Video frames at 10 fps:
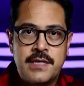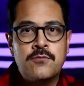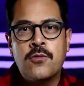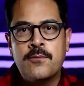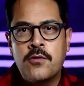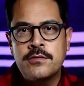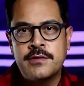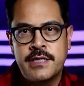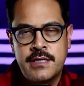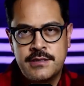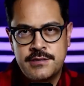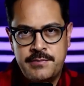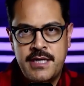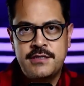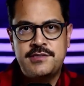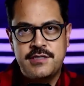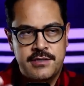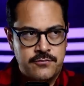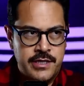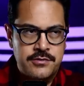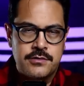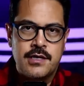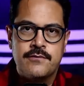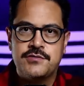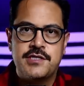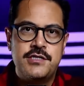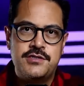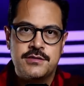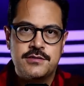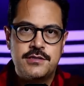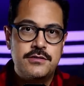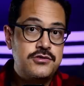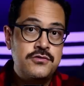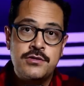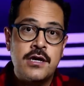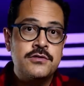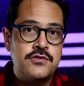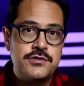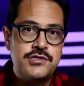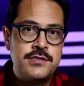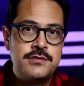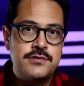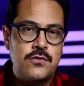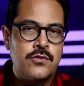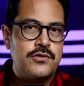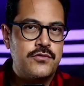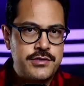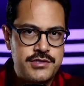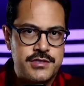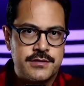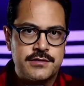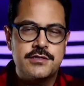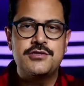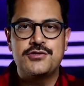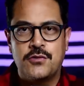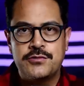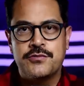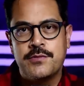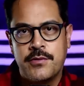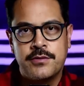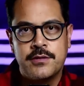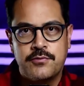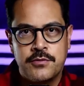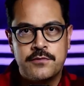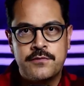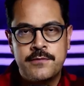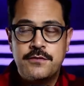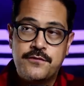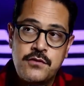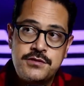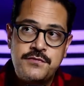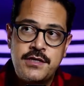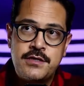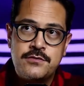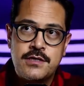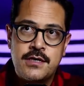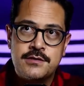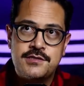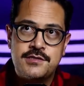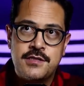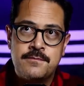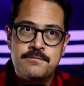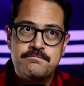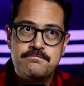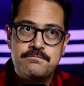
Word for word: And more importantly, in debates and regular conversations, do non Christians or Christians shoulder the burden of proof? The first video caused some